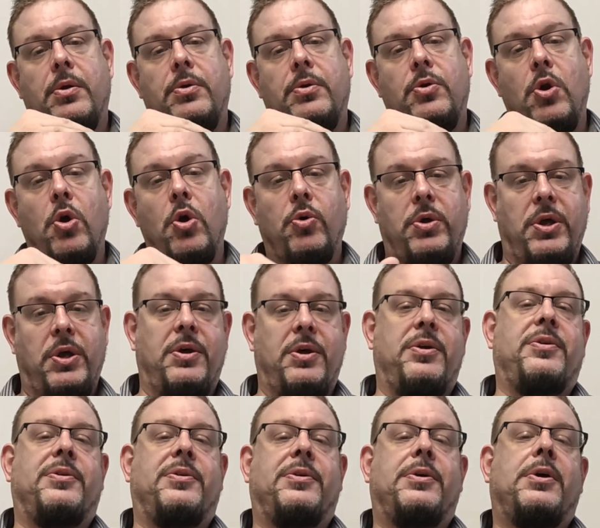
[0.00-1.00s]
no good.
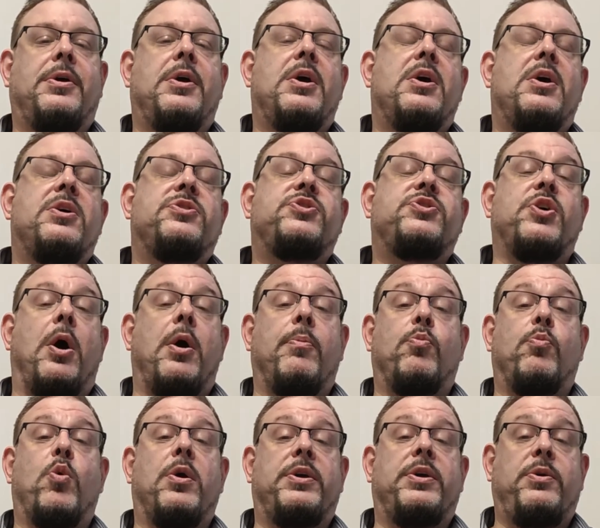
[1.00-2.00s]
So I'm
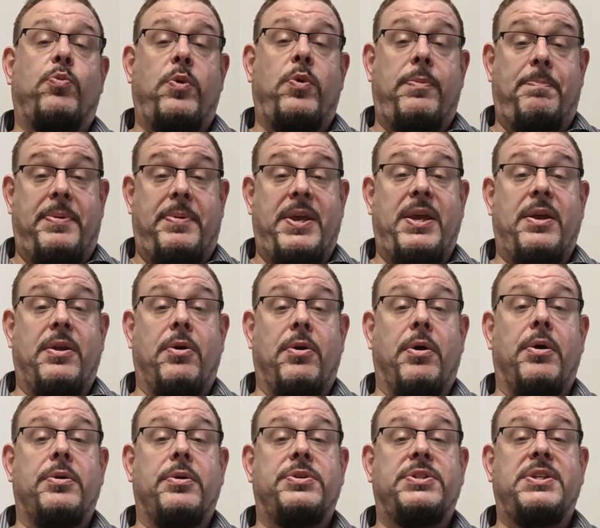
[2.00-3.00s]
working with
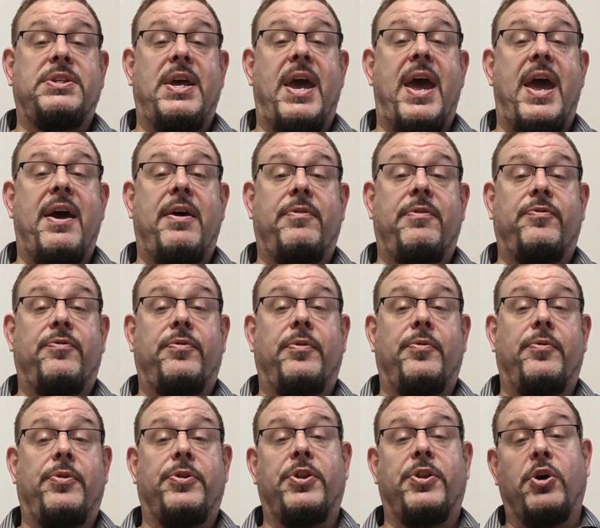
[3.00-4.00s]
Peter to have
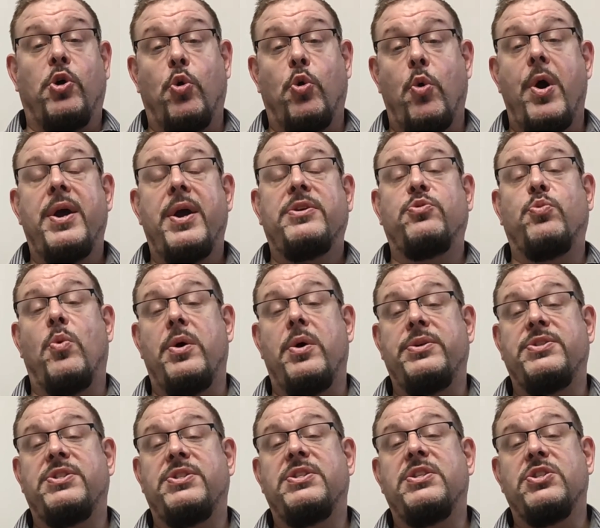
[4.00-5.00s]
the correct
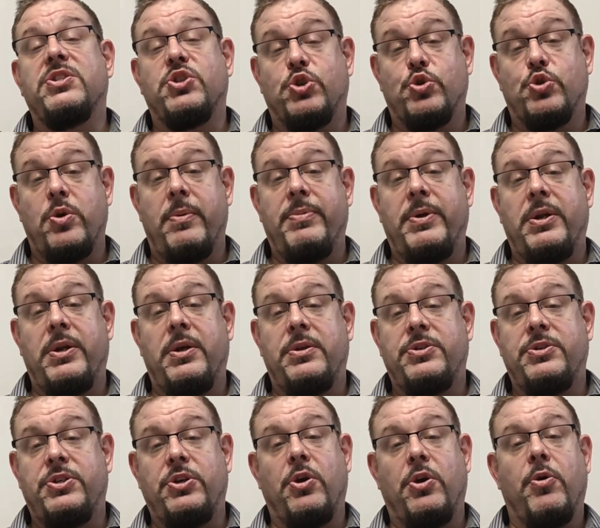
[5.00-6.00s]
ones distributed
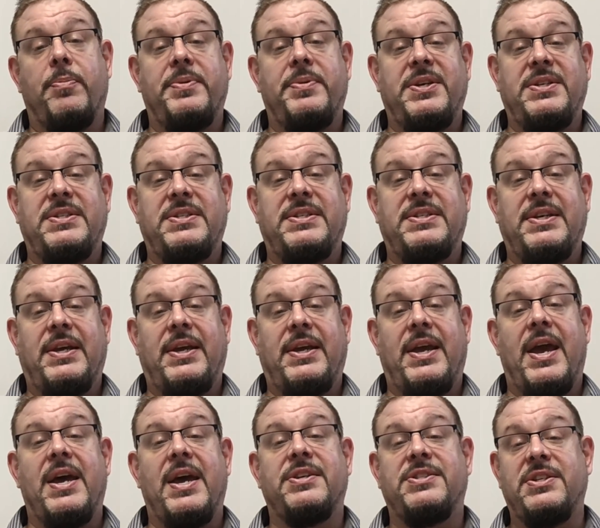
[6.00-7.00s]
to your
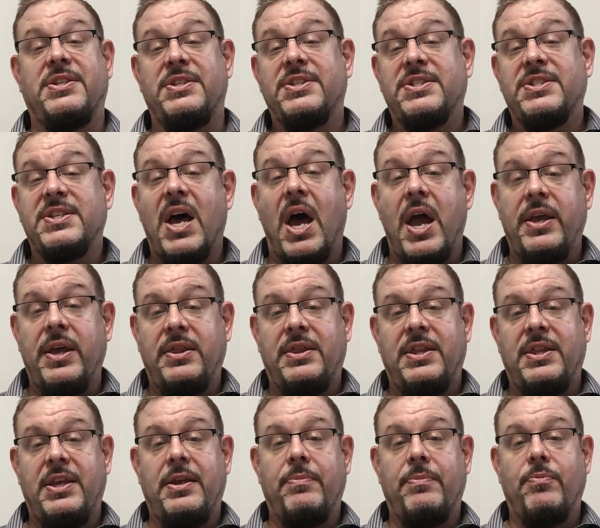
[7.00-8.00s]
PC as a design
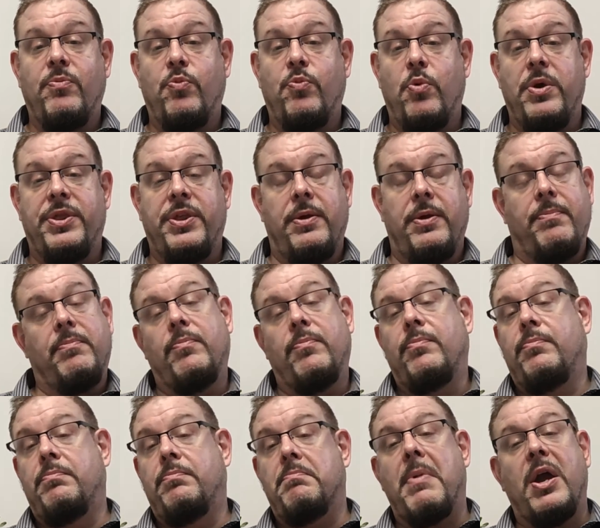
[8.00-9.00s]
theme within
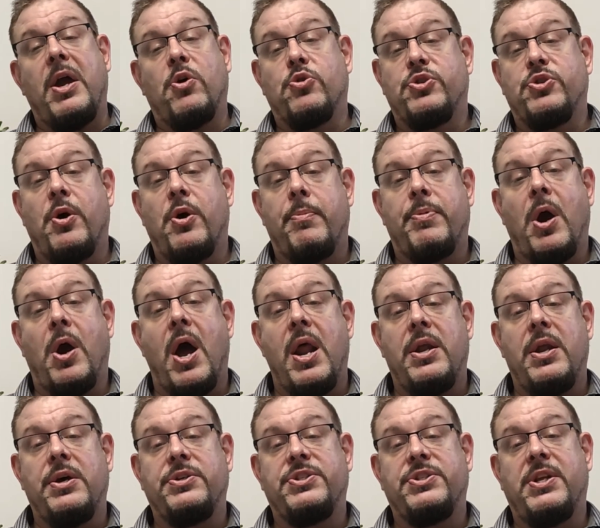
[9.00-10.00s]
Microsoft
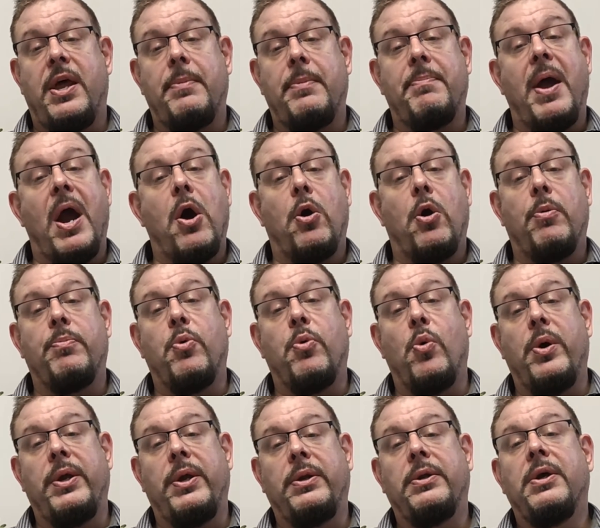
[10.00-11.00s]
products like
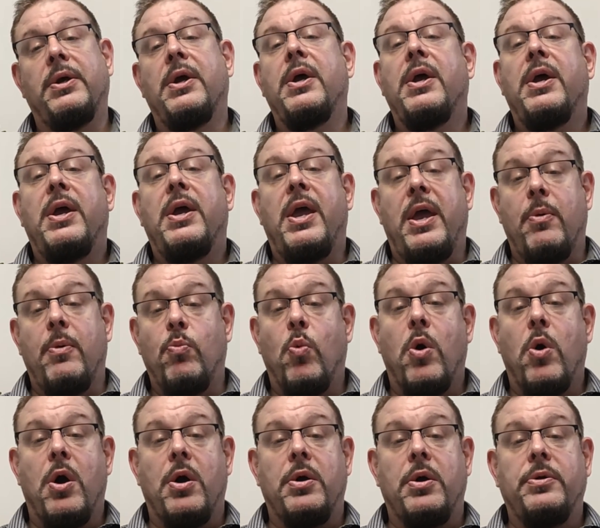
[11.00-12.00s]
PowerPoint and
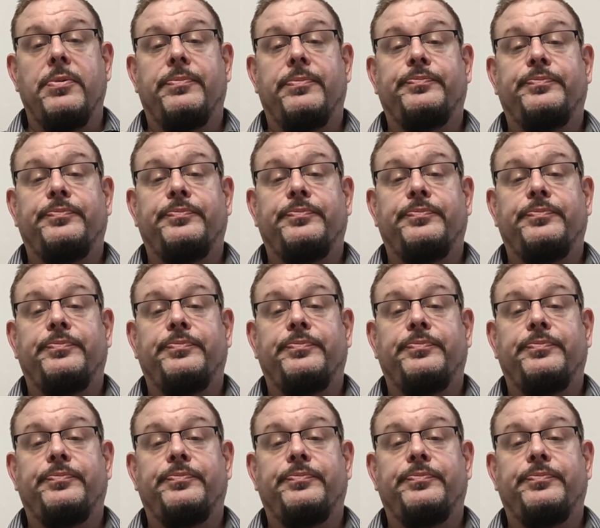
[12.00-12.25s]
Word.